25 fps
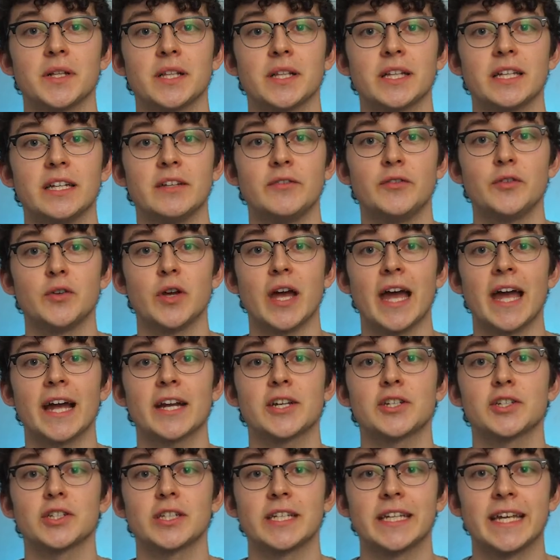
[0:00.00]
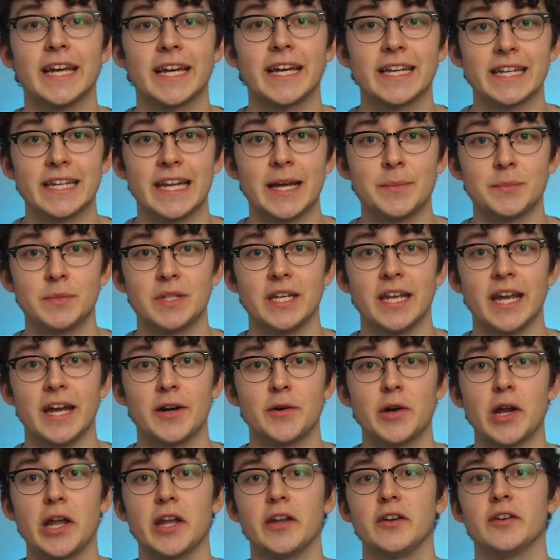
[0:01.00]
if you actually get an empty
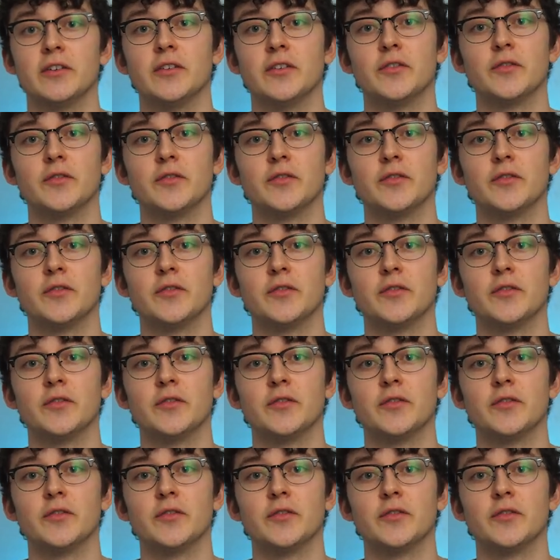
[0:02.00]
array